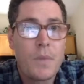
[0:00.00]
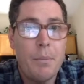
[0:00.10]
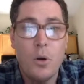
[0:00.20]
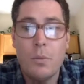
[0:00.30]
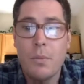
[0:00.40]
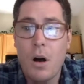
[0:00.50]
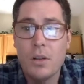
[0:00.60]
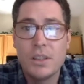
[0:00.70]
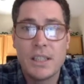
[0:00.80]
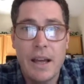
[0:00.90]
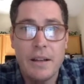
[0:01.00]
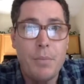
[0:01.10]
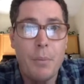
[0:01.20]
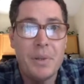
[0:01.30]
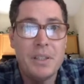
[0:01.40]
Boom, all set.
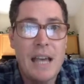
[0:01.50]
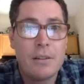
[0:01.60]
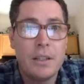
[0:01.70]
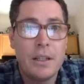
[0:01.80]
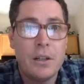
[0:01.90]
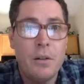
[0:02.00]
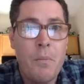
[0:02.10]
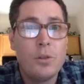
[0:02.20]
Bump it down a little.